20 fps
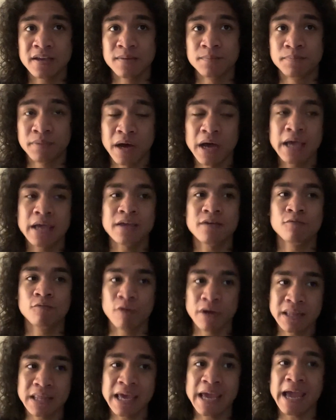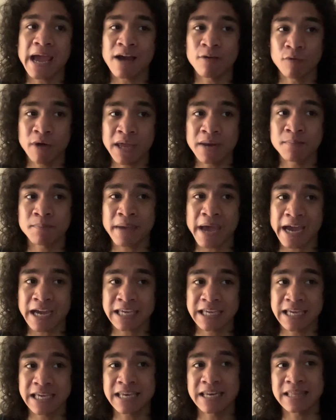but when they went
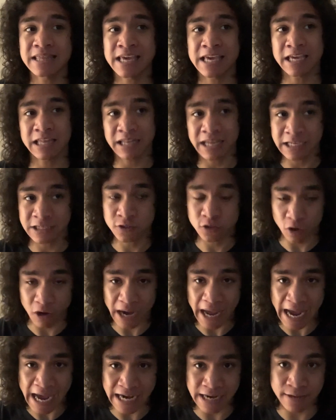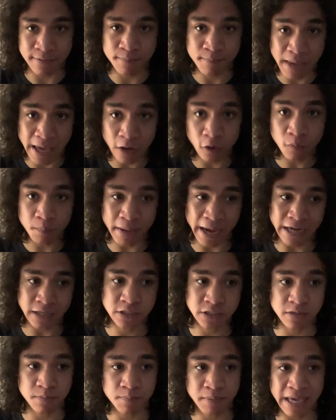back in and they like started adding metal back
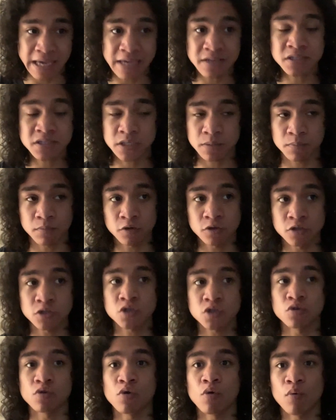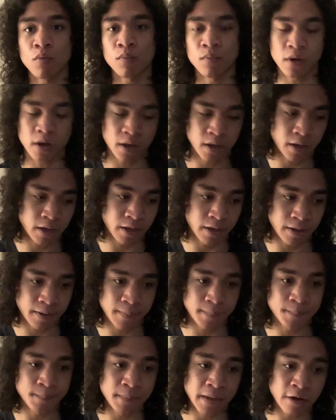to the bays, similar to
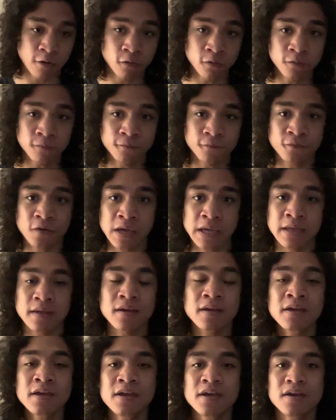Metal Fight,